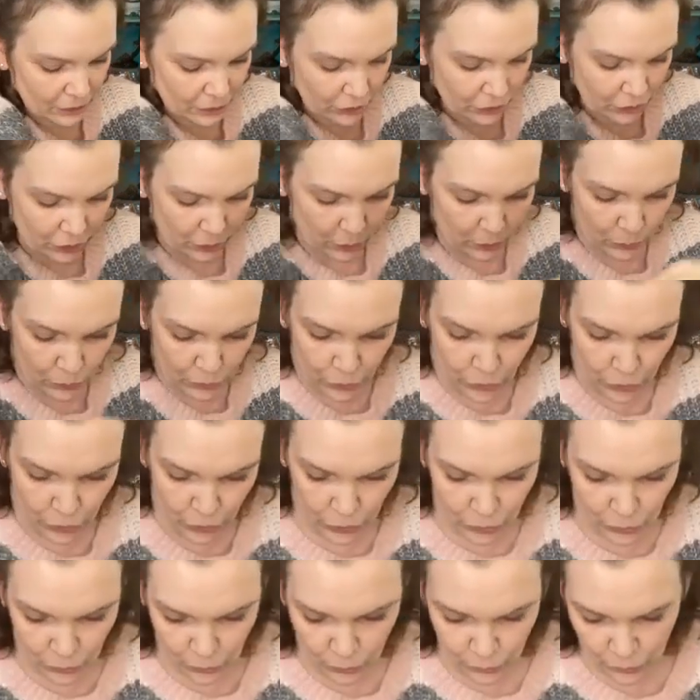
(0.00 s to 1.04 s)
So
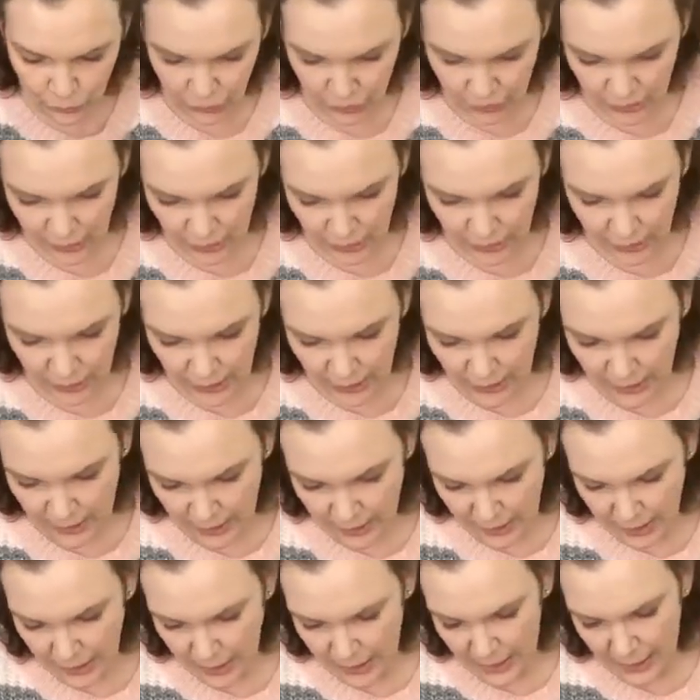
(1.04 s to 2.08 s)
cute.
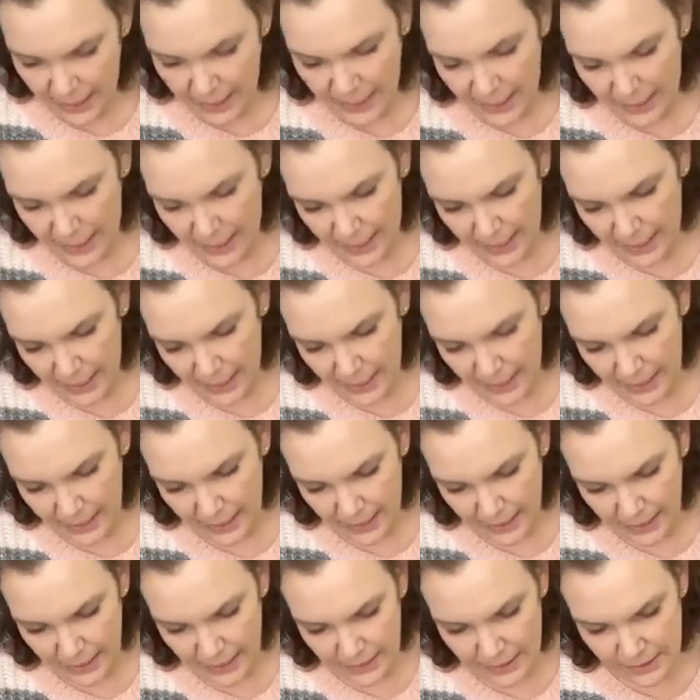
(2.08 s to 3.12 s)

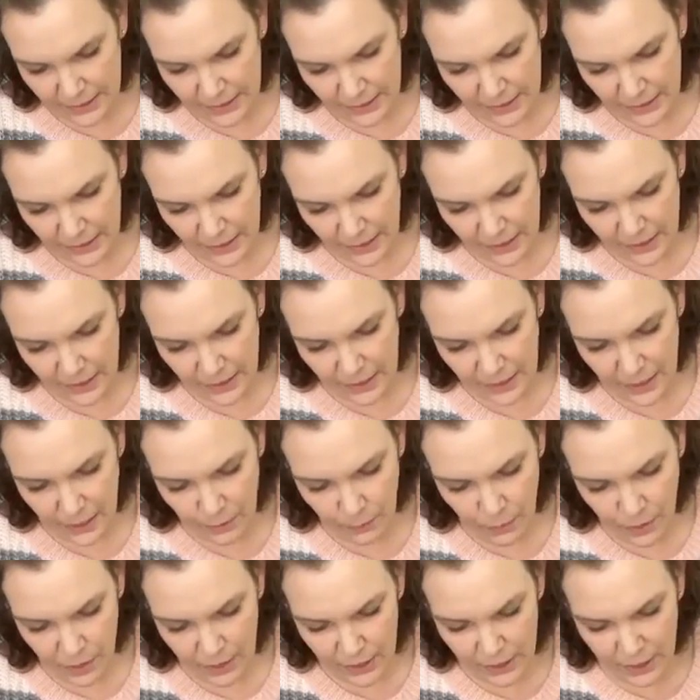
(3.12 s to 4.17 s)
And I think
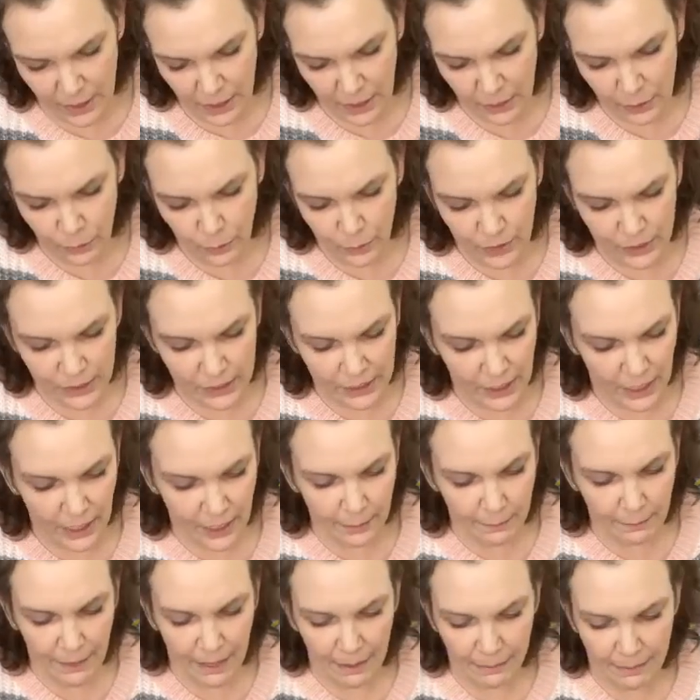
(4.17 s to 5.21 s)
I want another one
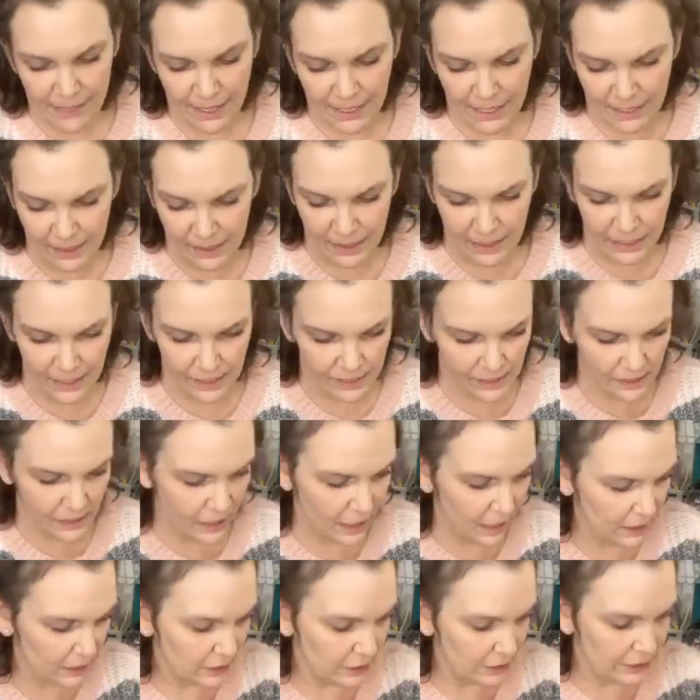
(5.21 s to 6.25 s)
done maybe in this
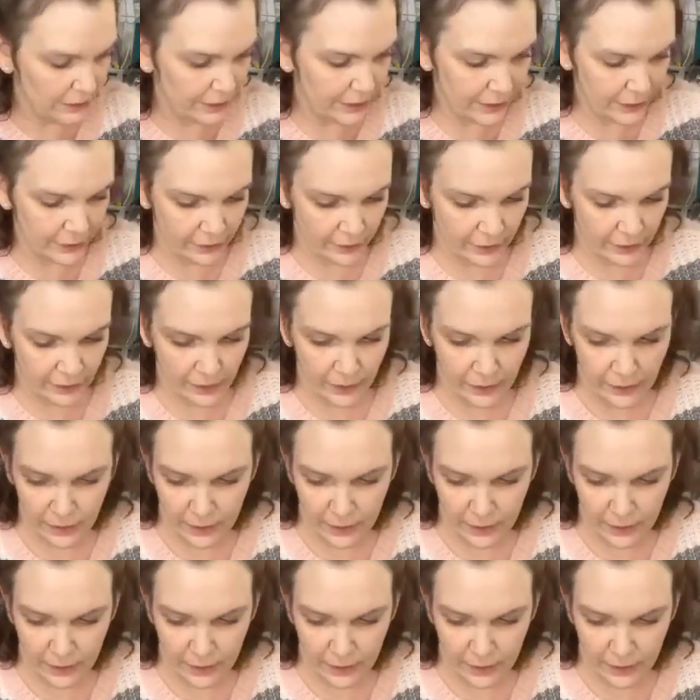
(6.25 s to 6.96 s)
color here.